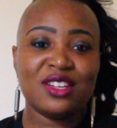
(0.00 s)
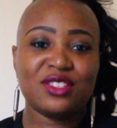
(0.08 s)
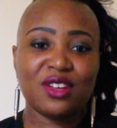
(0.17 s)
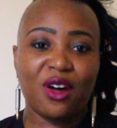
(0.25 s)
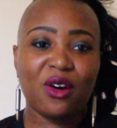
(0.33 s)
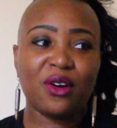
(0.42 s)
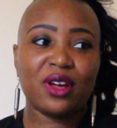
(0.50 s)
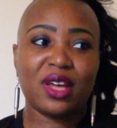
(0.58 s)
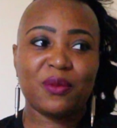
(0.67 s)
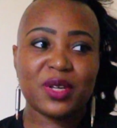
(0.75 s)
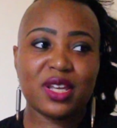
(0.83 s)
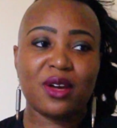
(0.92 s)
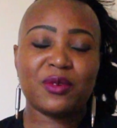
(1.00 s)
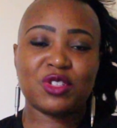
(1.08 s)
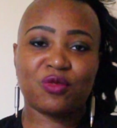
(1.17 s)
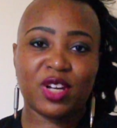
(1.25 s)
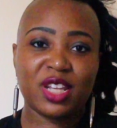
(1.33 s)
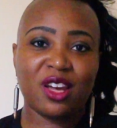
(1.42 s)
So it
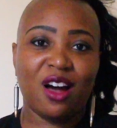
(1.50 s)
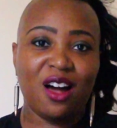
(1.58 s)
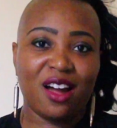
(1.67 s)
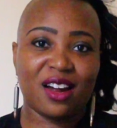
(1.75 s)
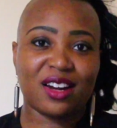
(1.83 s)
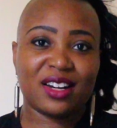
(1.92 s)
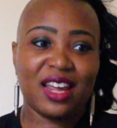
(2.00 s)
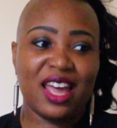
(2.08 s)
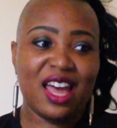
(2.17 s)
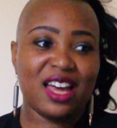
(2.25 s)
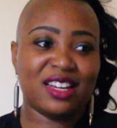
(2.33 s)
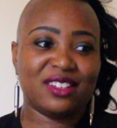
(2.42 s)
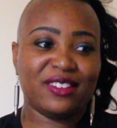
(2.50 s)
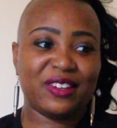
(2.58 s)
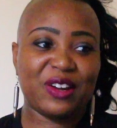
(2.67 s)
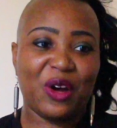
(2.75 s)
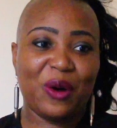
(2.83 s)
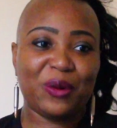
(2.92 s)
was really hard. And,
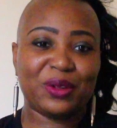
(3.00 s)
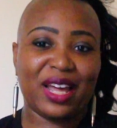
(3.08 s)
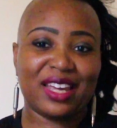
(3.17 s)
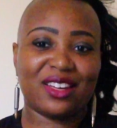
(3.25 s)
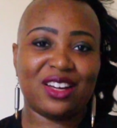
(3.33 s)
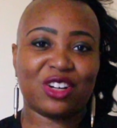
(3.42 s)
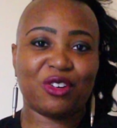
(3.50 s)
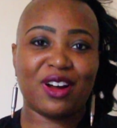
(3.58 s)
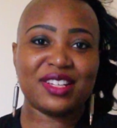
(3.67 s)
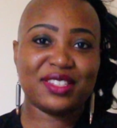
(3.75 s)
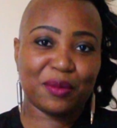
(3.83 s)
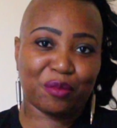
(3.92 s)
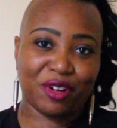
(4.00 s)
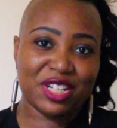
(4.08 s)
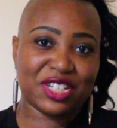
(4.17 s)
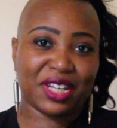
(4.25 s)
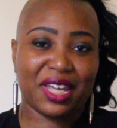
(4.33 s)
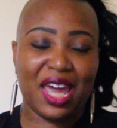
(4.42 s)
you know, like across the
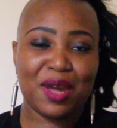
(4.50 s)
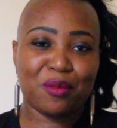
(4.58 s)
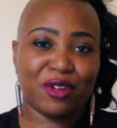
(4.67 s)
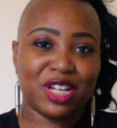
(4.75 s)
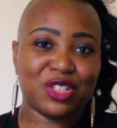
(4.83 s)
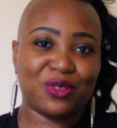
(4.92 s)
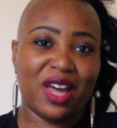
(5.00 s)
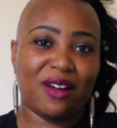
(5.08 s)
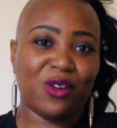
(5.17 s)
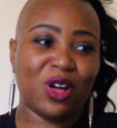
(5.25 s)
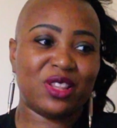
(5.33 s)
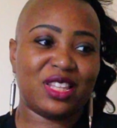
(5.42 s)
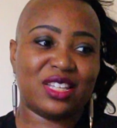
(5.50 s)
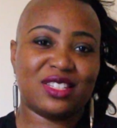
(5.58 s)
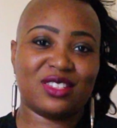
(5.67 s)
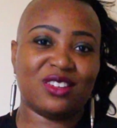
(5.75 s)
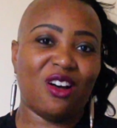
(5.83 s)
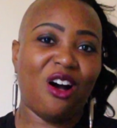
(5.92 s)
bridge in Cambridge, you have all
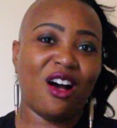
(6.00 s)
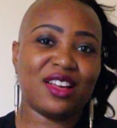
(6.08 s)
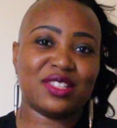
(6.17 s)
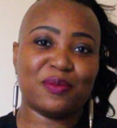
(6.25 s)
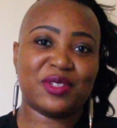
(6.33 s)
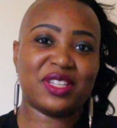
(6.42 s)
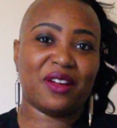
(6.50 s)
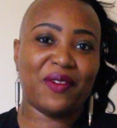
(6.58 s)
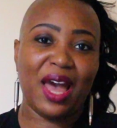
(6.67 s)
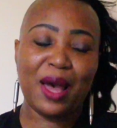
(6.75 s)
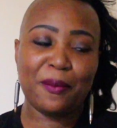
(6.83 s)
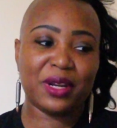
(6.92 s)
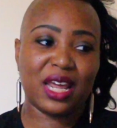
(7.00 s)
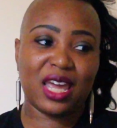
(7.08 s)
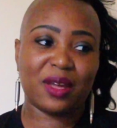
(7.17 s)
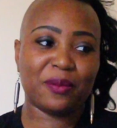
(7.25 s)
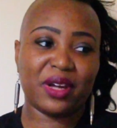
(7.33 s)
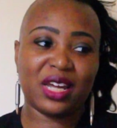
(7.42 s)
this awesome stuff
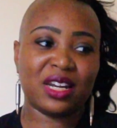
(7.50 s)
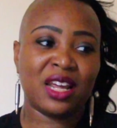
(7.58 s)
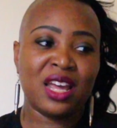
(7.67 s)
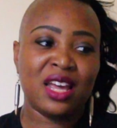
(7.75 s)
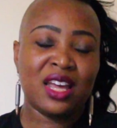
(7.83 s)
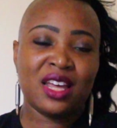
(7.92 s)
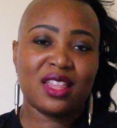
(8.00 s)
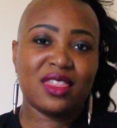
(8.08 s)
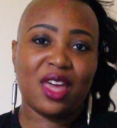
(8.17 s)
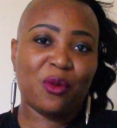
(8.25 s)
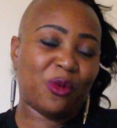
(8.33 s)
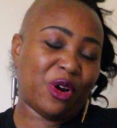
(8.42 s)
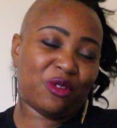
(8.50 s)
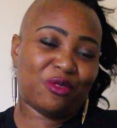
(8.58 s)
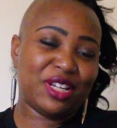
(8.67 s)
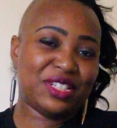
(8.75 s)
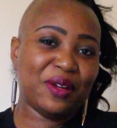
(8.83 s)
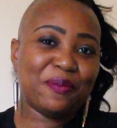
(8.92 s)
happening, but they weren't
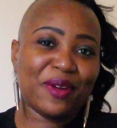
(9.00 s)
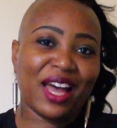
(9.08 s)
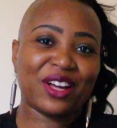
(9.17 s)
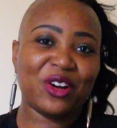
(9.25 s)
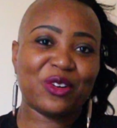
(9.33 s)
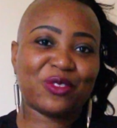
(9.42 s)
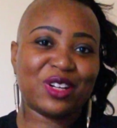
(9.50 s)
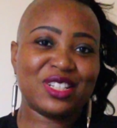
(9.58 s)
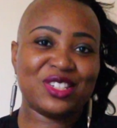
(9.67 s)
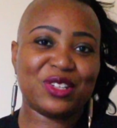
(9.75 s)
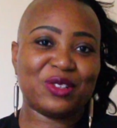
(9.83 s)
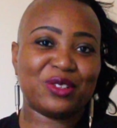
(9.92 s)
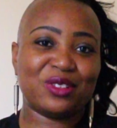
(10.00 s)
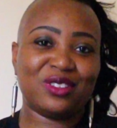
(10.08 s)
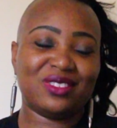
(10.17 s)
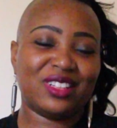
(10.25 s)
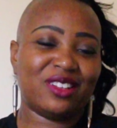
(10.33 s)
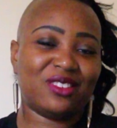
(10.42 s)
reaching back over to
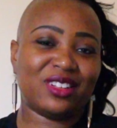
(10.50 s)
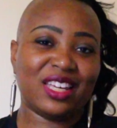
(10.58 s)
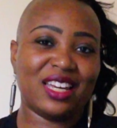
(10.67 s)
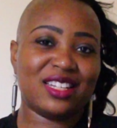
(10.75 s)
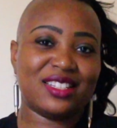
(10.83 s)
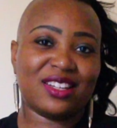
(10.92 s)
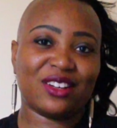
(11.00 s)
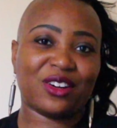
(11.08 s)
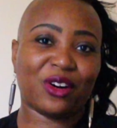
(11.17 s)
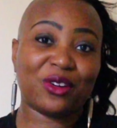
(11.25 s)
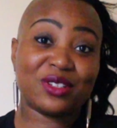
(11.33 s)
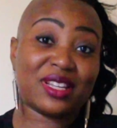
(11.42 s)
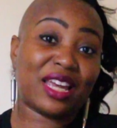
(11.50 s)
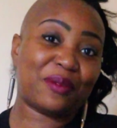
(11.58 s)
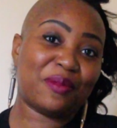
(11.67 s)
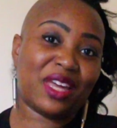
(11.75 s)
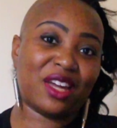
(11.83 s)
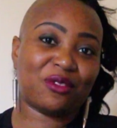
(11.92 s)
little kids and girls like
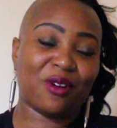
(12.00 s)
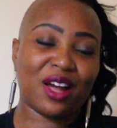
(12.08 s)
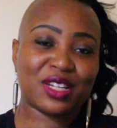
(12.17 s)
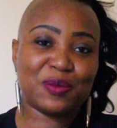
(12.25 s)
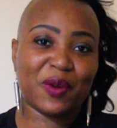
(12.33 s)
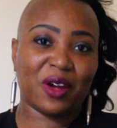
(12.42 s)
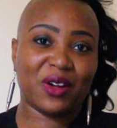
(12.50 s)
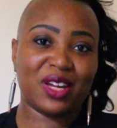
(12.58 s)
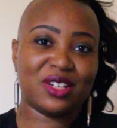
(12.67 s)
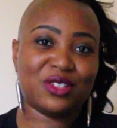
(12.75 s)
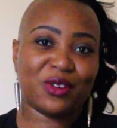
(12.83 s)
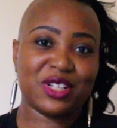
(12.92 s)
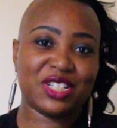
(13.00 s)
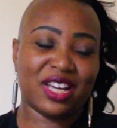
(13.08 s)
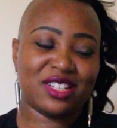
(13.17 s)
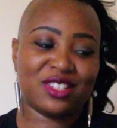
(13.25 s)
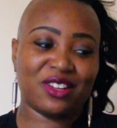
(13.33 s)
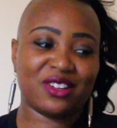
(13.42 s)
me in Roxbury and
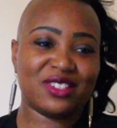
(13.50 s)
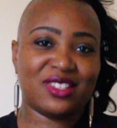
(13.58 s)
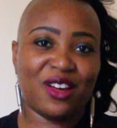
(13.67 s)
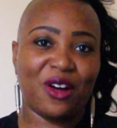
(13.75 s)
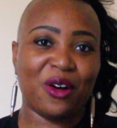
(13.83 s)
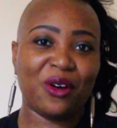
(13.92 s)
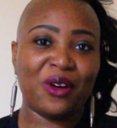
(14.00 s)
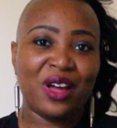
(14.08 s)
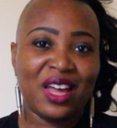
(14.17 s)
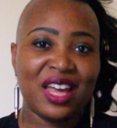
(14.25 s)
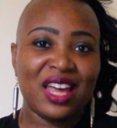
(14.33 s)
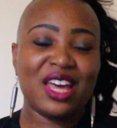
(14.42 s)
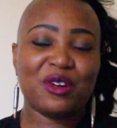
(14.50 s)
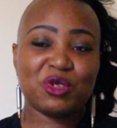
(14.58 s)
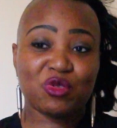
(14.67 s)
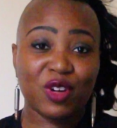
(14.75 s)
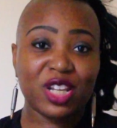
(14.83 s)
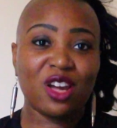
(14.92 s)
Dorchester. So it
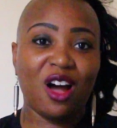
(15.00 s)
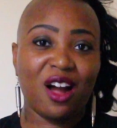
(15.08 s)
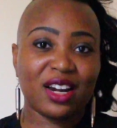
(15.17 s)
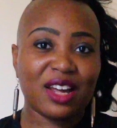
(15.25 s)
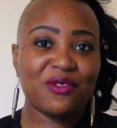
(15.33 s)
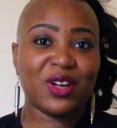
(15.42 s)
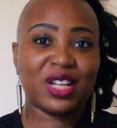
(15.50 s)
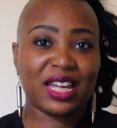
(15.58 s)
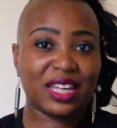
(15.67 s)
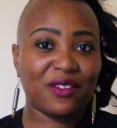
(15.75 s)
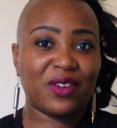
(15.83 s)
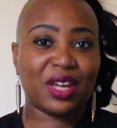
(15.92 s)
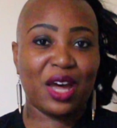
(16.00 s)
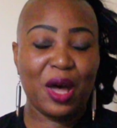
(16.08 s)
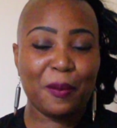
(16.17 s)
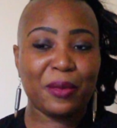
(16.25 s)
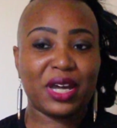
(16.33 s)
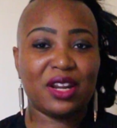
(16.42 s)
was really hard. I felt like giving
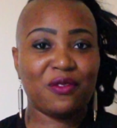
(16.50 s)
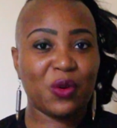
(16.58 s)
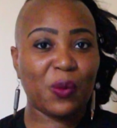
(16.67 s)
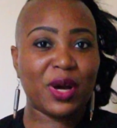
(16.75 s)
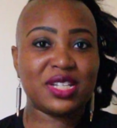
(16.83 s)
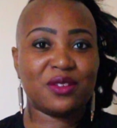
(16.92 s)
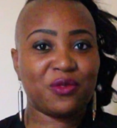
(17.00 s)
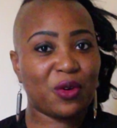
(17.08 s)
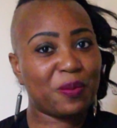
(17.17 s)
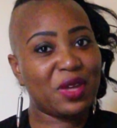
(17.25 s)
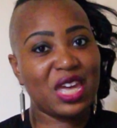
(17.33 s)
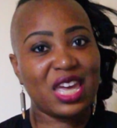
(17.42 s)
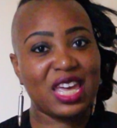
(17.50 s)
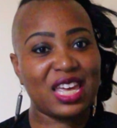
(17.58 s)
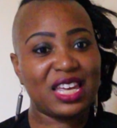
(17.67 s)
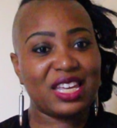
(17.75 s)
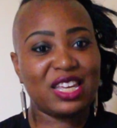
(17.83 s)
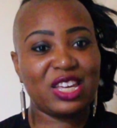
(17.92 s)
up, but if it wasn't for
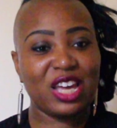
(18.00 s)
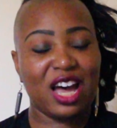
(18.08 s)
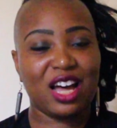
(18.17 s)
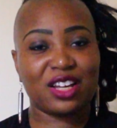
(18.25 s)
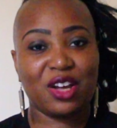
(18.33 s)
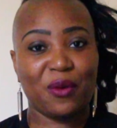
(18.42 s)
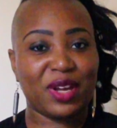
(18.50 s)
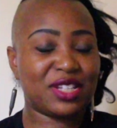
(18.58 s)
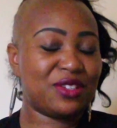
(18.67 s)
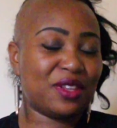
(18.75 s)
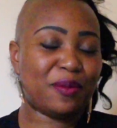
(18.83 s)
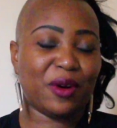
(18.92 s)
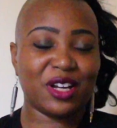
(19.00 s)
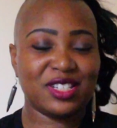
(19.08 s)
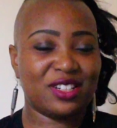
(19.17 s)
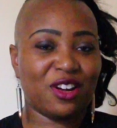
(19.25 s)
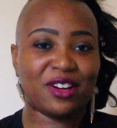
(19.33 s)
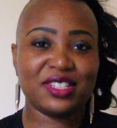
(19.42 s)
me going to the
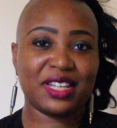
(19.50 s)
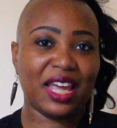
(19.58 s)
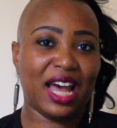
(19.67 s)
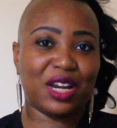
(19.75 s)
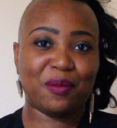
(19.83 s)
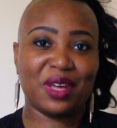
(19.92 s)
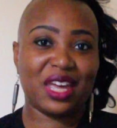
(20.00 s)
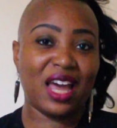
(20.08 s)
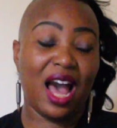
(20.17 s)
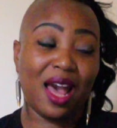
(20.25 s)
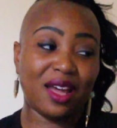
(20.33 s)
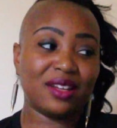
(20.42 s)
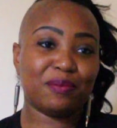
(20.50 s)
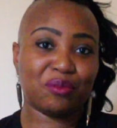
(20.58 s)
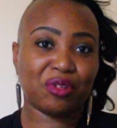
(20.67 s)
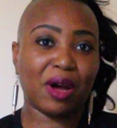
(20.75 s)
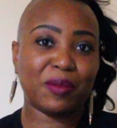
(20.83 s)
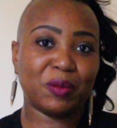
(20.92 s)
Boston Arts Academy, I
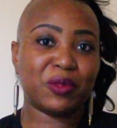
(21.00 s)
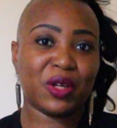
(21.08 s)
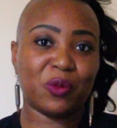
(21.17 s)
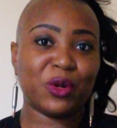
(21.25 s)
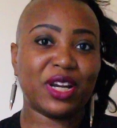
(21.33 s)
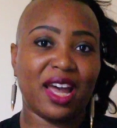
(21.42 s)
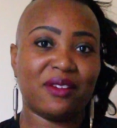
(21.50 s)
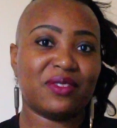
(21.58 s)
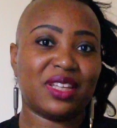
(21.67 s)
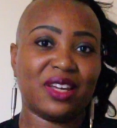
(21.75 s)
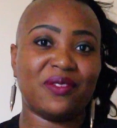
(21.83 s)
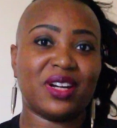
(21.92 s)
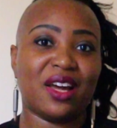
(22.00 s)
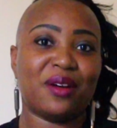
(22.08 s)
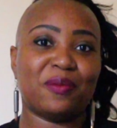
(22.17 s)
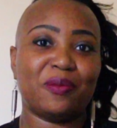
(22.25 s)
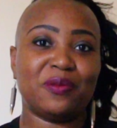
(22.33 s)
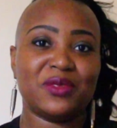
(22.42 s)
probably would have given
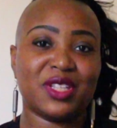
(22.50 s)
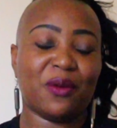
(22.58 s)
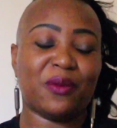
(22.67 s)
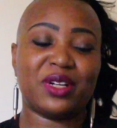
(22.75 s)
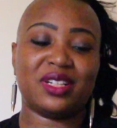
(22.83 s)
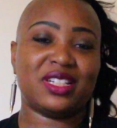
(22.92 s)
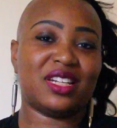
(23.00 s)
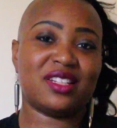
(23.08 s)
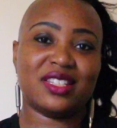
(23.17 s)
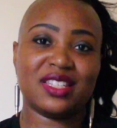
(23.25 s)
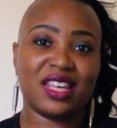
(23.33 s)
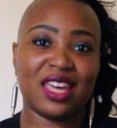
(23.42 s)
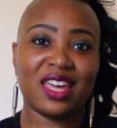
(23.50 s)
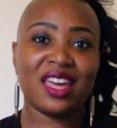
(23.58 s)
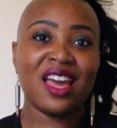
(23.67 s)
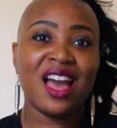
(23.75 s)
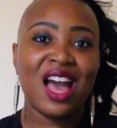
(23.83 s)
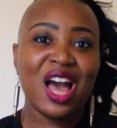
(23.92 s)
up. Someone didn't
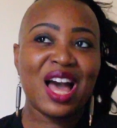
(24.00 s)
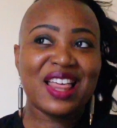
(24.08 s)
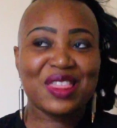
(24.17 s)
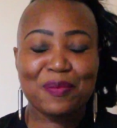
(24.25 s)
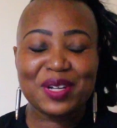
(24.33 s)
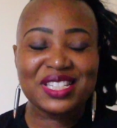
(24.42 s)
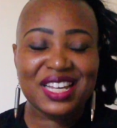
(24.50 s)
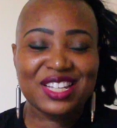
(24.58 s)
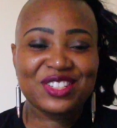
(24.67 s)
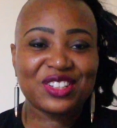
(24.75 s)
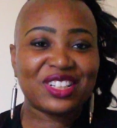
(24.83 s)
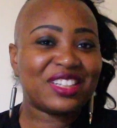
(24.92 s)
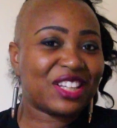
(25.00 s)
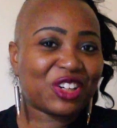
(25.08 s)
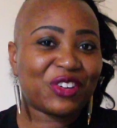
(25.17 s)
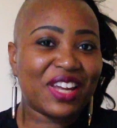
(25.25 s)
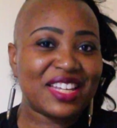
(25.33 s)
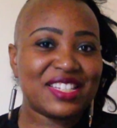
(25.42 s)
see the potential and the
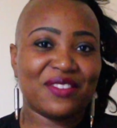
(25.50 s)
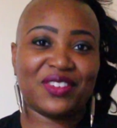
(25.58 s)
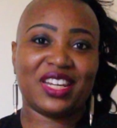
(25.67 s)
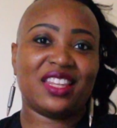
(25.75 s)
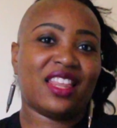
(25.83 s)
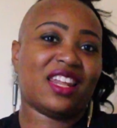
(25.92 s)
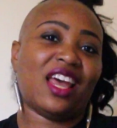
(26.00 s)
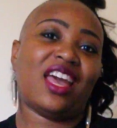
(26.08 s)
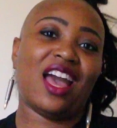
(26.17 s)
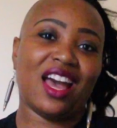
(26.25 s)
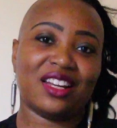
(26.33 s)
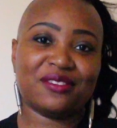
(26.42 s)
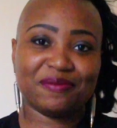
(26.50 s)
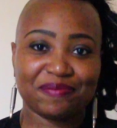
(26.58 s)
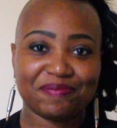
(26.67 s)
creativity that I had.